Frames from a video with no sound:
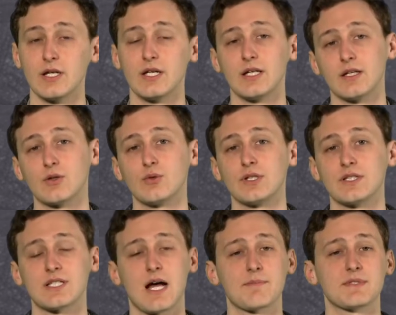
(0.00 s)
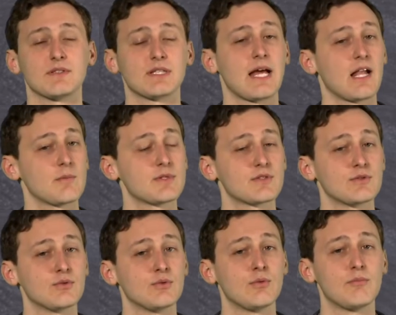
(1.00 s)
including stops in
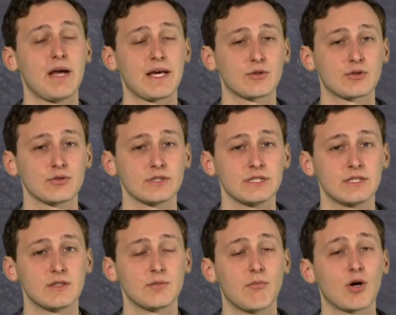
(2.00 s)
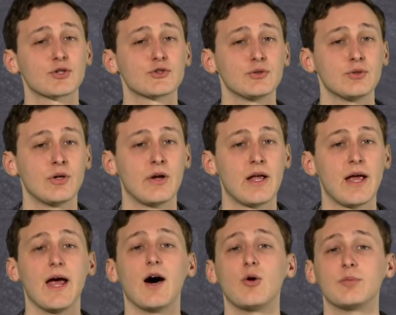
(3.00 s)
Kalamazoo, Battle Creek, Marshall,
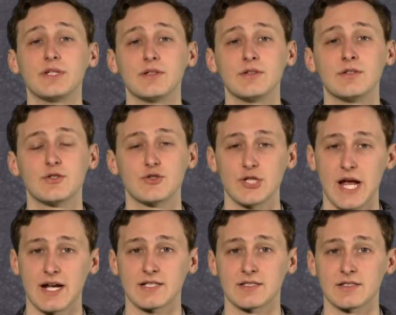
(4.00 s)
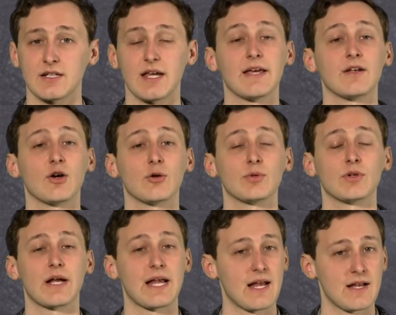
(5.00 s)
Albion, Jackson, Ann Arbor,
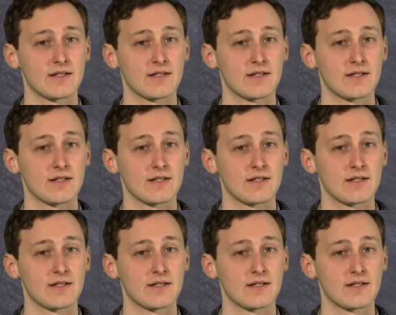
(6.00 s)
and